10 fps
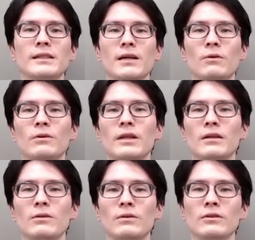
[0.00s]
When
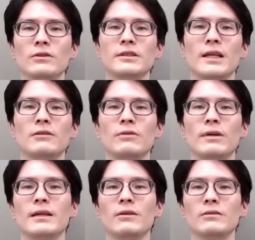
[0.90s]
running erasure coding on a
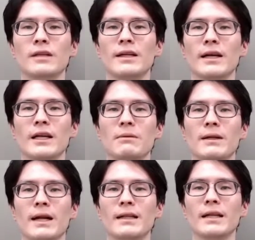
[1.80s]
large scale,
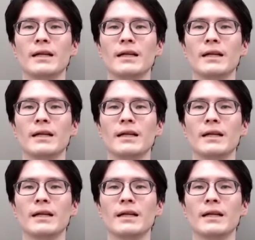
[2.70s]
it